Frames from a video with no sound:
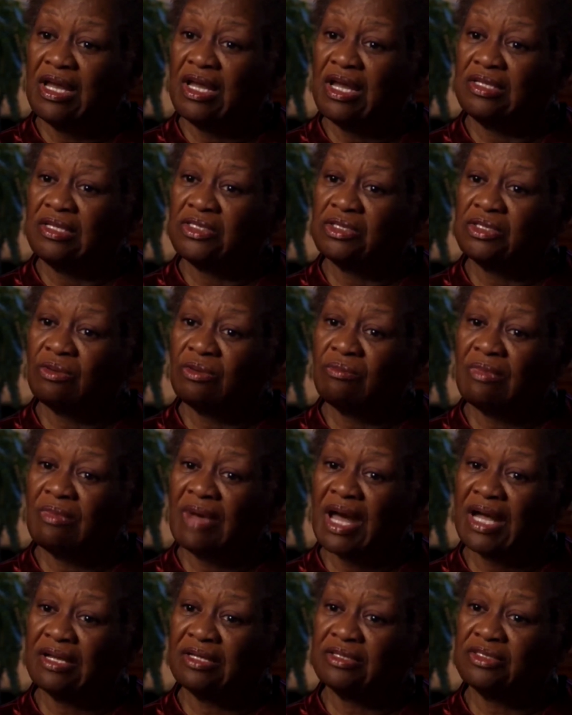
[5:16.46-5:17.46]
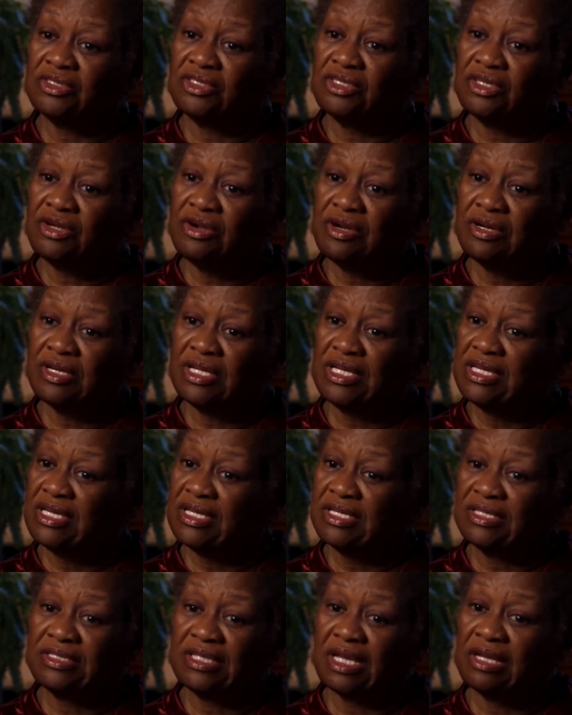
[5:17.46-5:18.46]
And so my concern
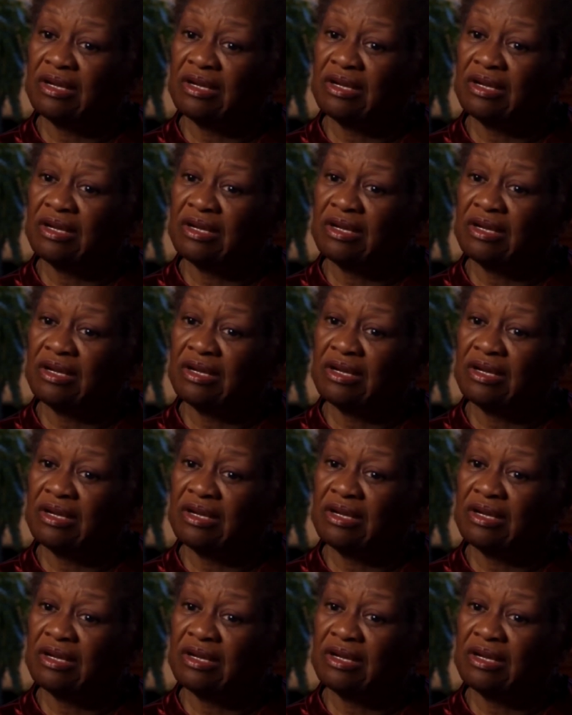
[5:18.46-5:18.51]
is,